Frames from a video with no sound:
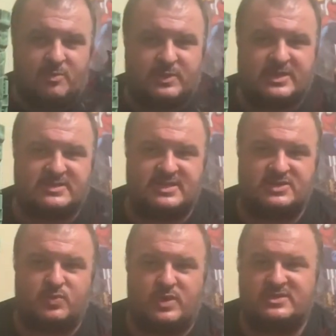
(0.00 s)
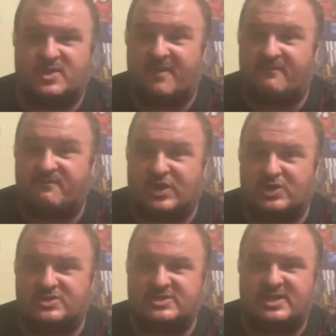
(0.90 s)
because this was the
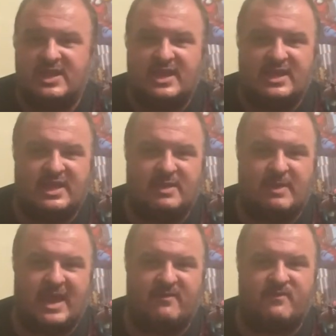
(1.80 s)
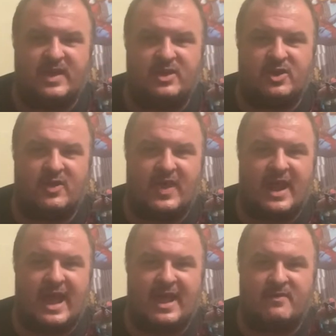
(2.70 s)
first He-Man figure that
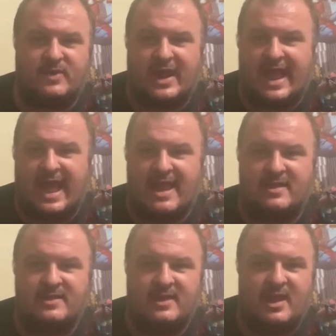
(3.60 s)
I ever had.